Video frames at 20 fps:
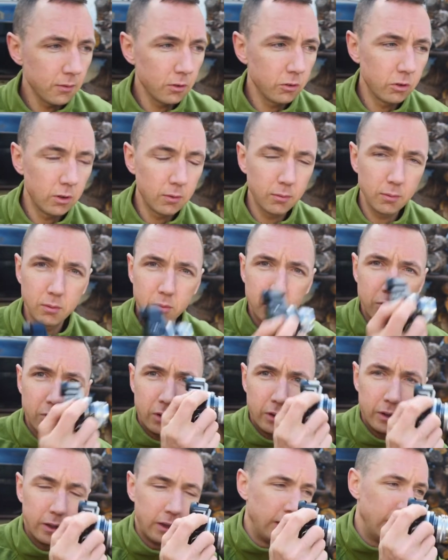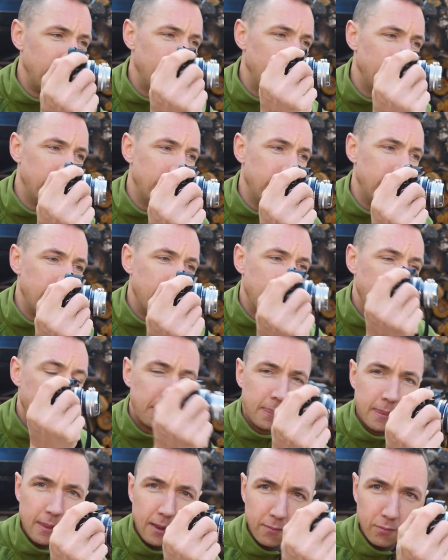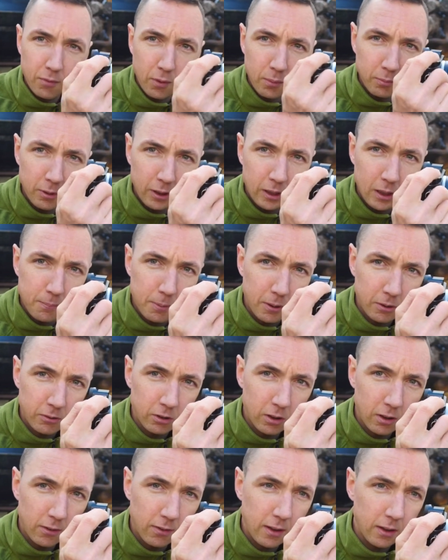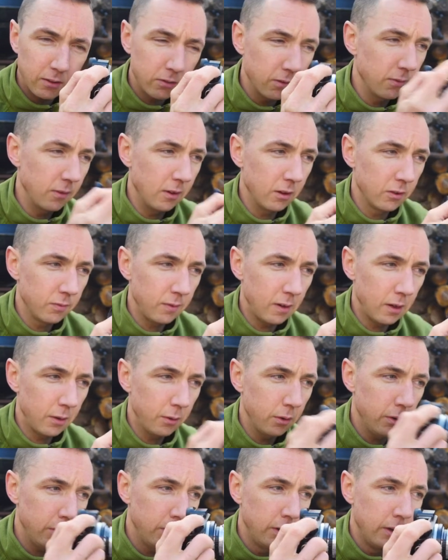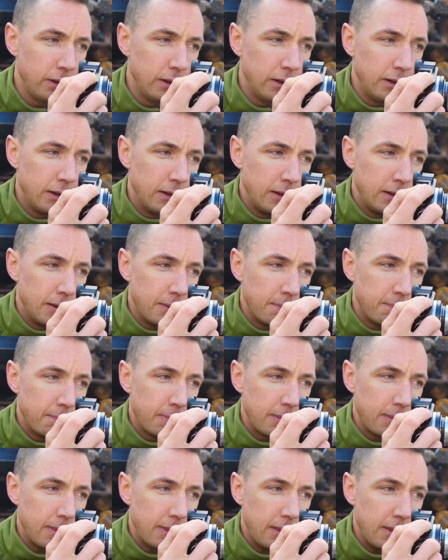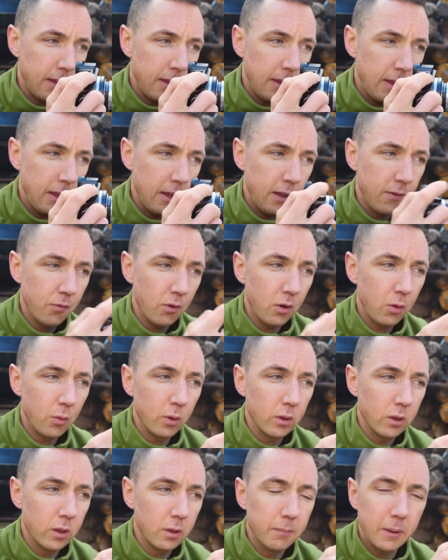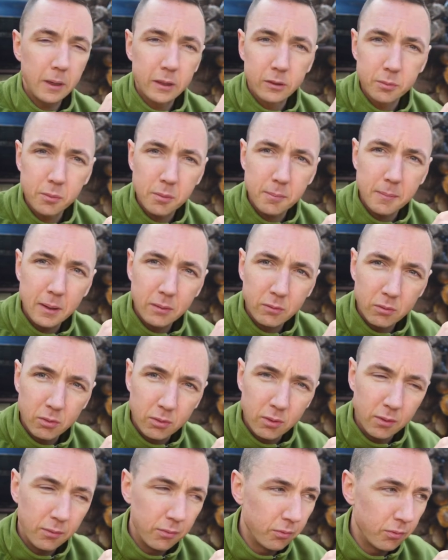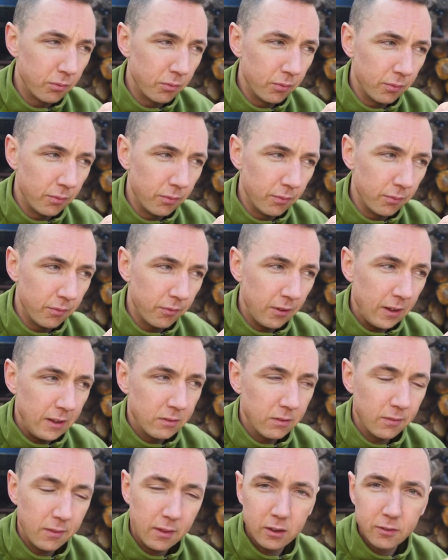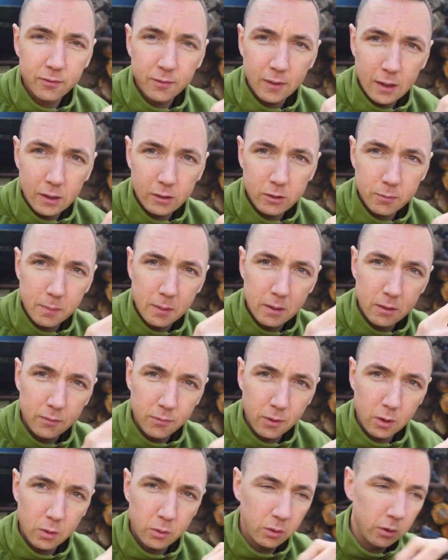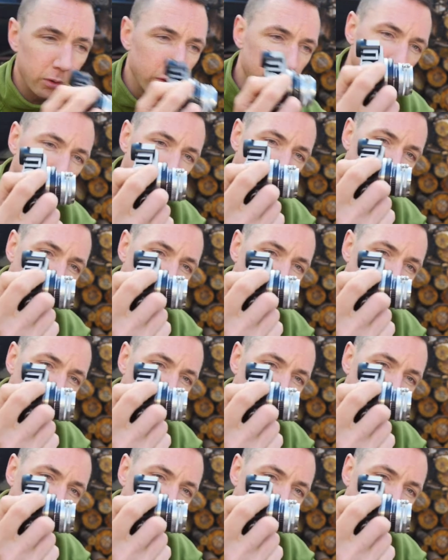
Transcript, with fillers: let's on the side, if I'm taking a picture like this of this flower, if I want the maximum amount of the face of this flower to be in focus,